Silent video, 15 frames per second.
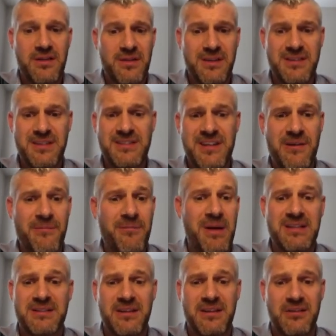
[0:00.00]
This is an
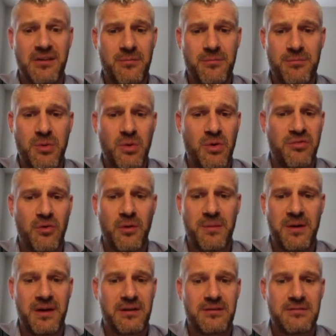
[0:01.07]
amazing
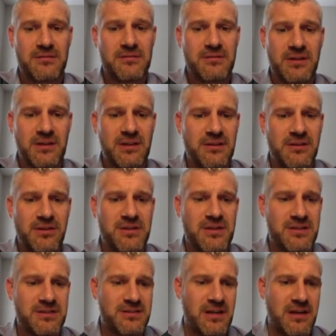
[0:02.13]
performing. Look at
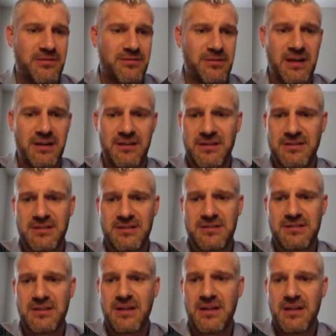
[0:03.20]
this stuff, right? This
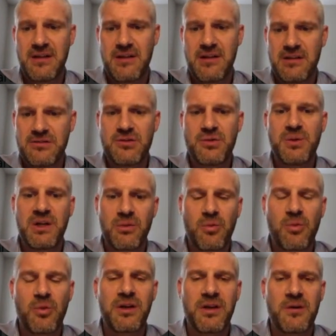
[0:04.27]
is
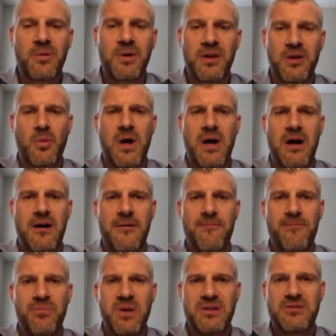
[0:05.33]
doing really, really well.
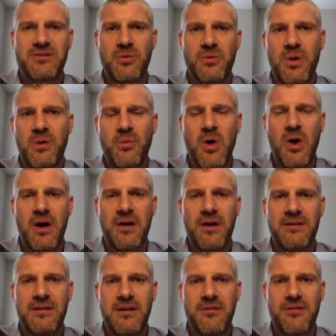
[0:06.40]
And so we
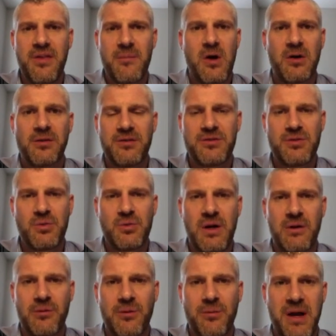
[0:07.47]
want them all to do
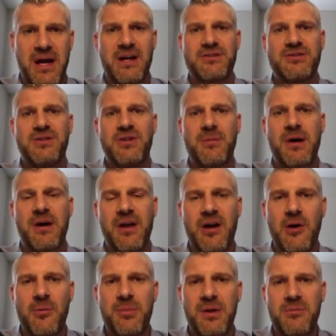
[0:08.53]
well. We're passionate about
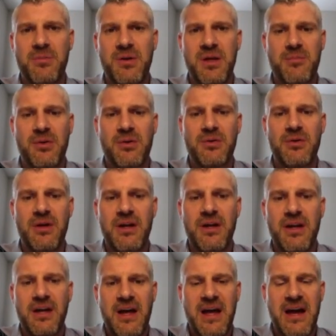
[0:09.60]
helping people
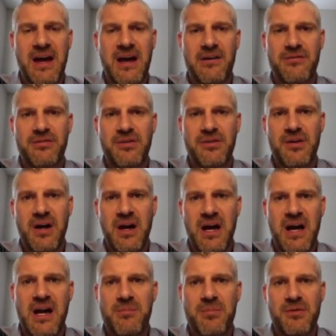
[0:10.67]
have
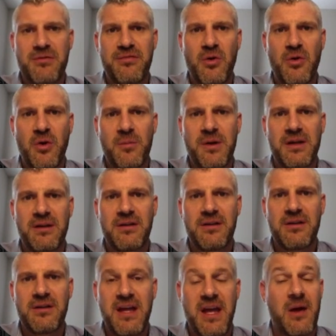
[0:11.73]
high performing
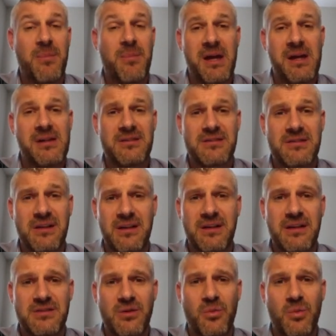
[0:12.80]
campaigns. Like,
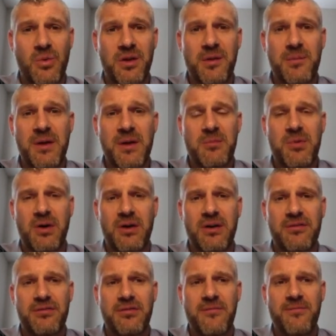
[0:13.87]
it's a really big part
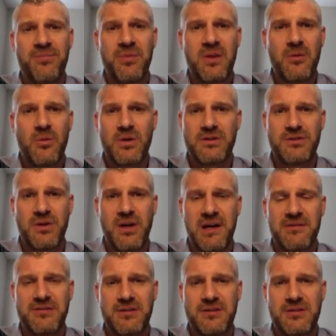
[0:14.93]
of what
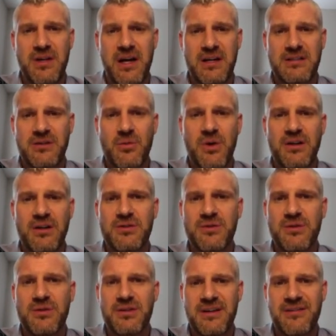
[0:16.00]
drives us to actually want to
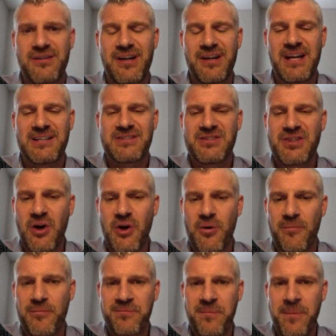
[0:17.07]
do this every day.
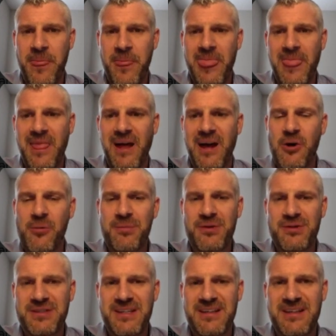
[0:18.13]
So I hope you
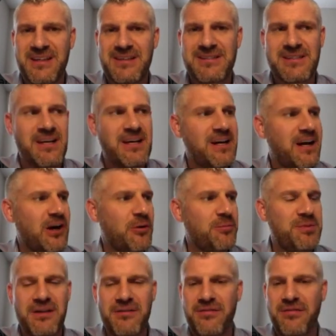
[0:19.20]
see this. I
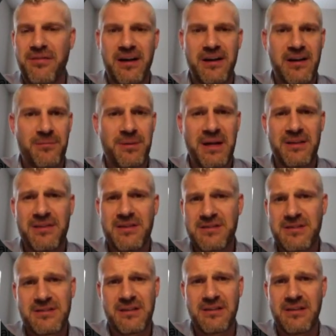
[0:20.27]
hope you get fired up again.
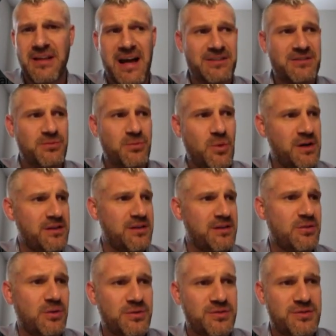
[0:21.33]
This is the last one in
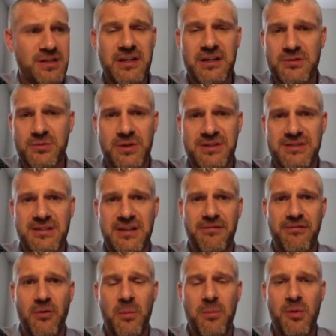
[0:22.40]
this whole series. We're at
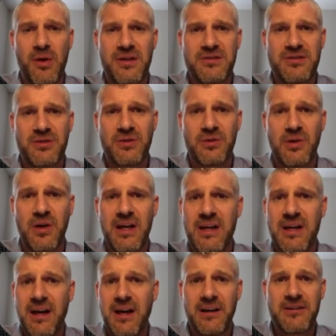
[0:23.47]
step 4.2.
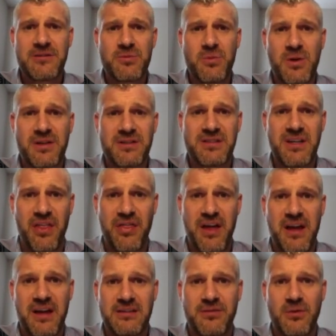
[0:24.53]
I just want to say
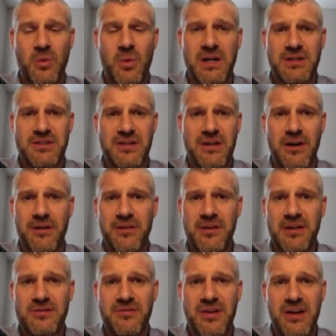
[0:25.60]
thanks for watching all
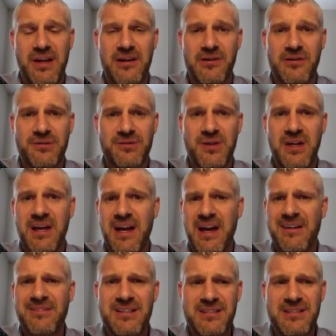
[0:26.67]
these videos,
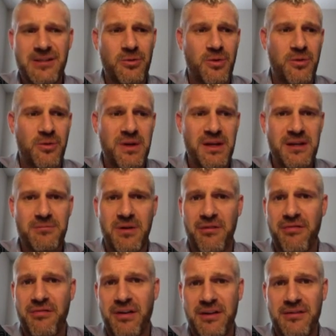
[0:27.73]
having to deal with me and my
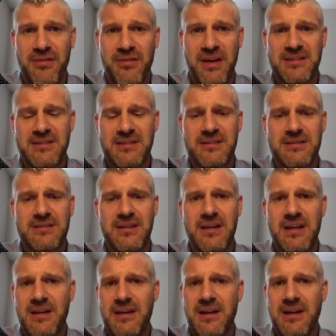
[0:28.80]
funny faces
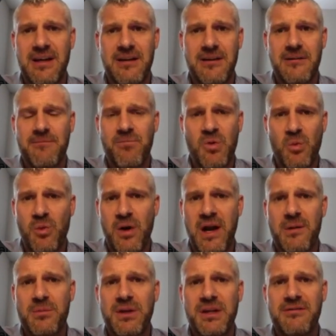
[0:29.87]
and
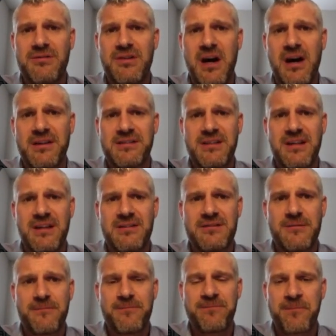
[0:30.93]
rambling of
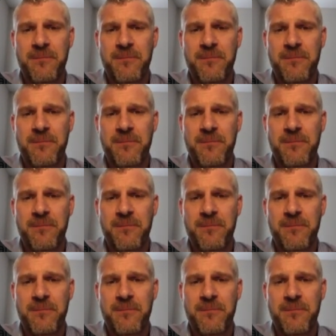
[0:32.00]
nonsense.